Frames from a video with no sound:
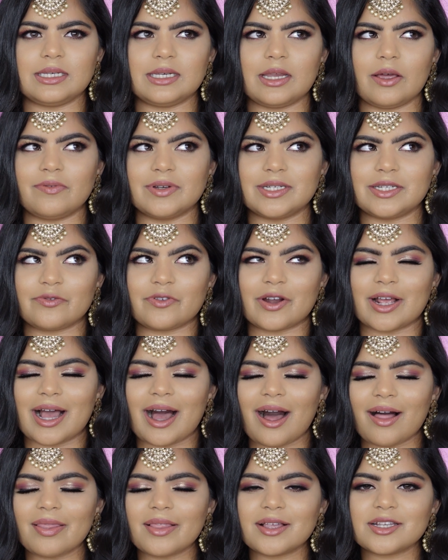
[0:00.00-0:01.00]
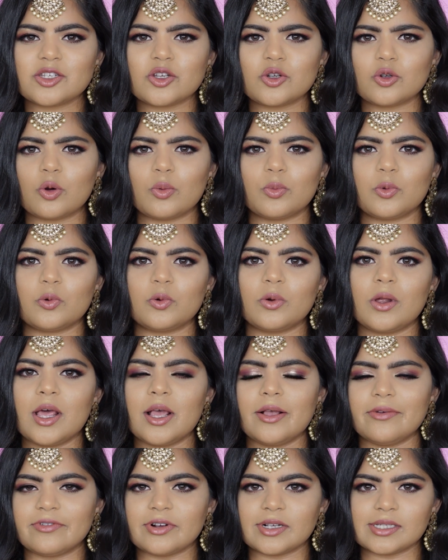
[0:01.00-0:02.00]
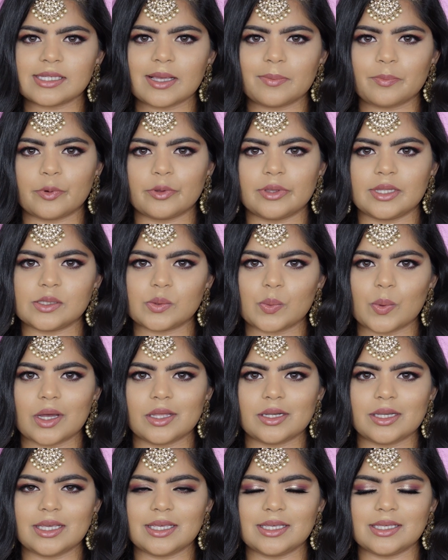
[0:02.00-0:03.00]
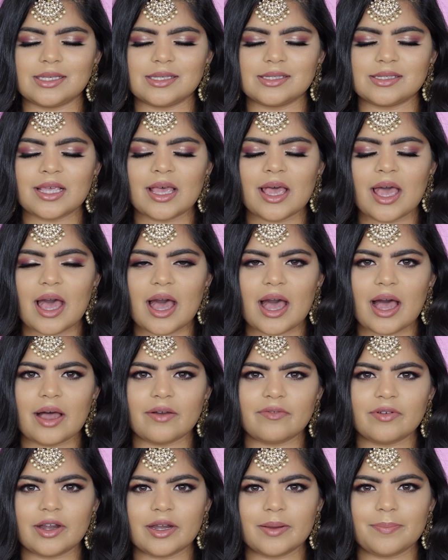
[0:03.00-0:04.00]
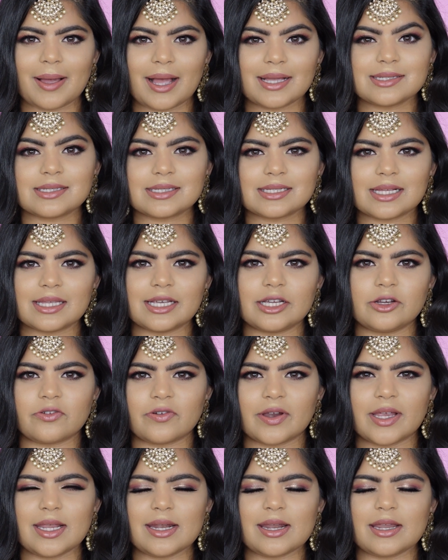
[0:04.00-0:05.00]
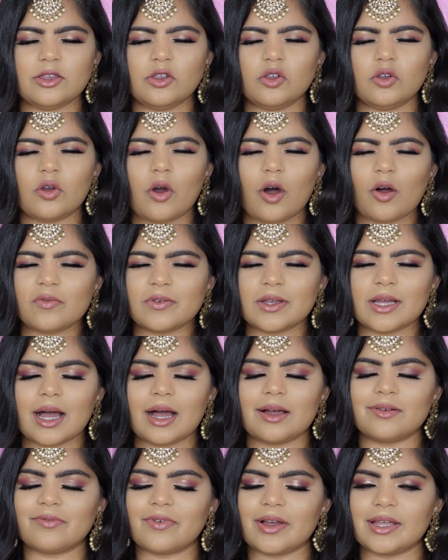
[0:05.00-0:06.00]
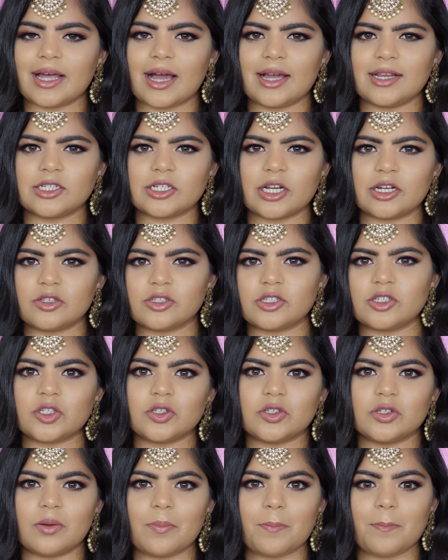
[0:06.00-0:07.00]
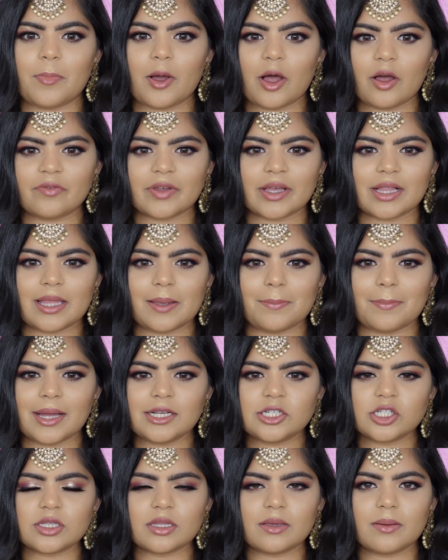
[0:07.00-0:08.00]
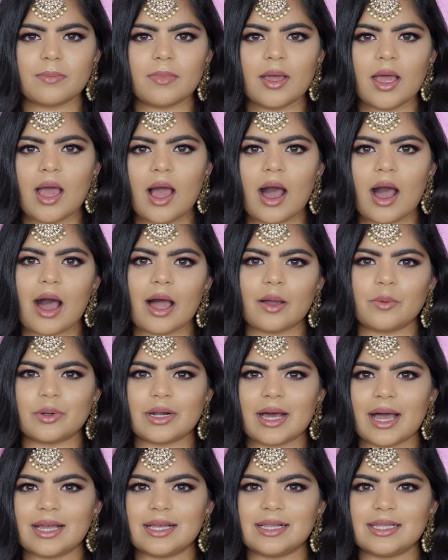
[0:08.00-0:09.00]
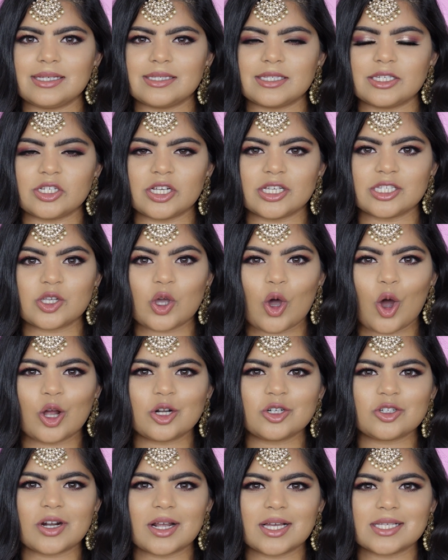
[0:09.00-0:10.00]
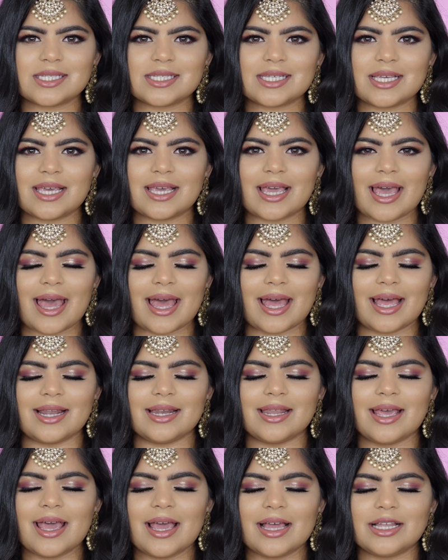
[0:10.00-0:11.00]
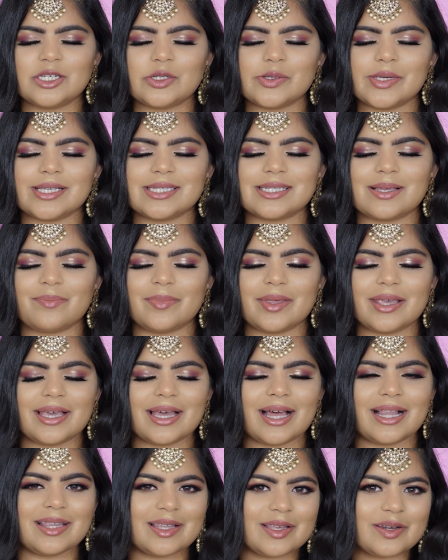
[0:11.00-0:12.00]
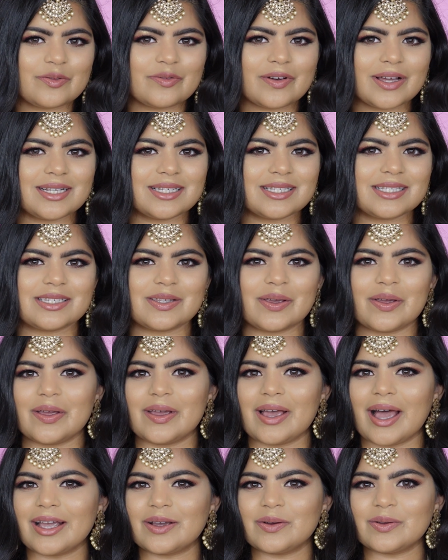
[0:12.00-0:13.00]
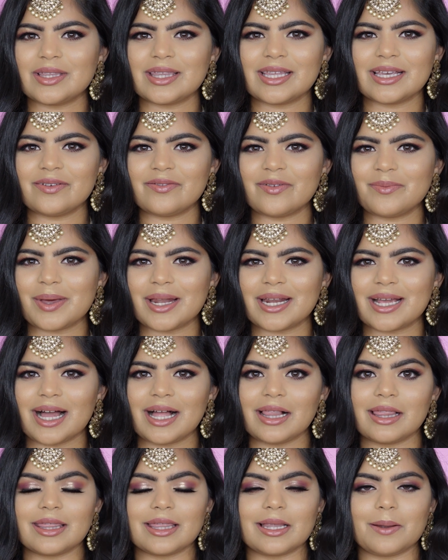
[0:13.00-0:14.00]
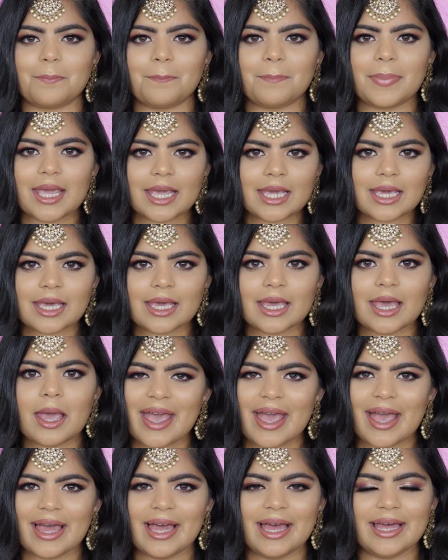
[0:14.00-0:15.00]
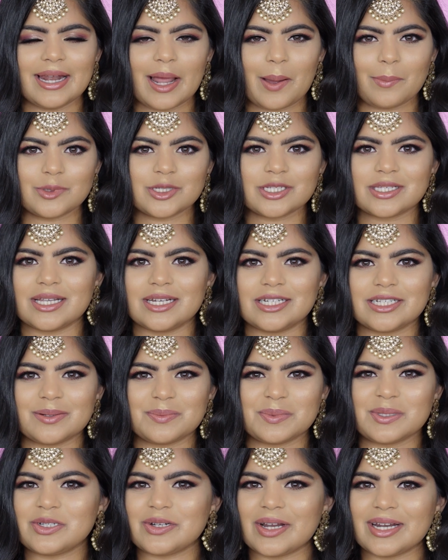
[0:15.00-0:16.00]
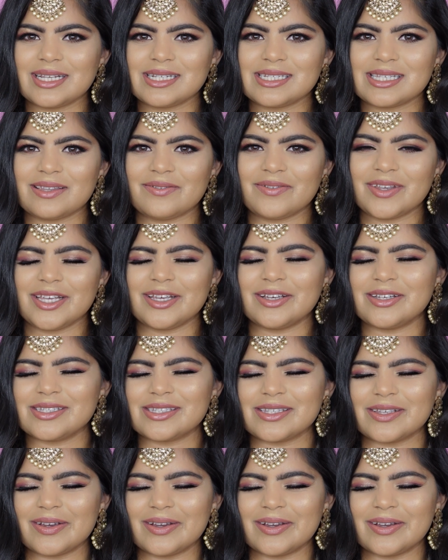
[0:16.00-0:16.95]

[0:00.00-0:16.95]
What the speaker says: of a different color to normal, for example this one is a very pastel-y green and you often can't find eyeshadows to perfectly match them, I would highly suggest contrasting and doing something a little fun. So I couldn't think of a better color than pink, and I'm just going to jump straight into the video, so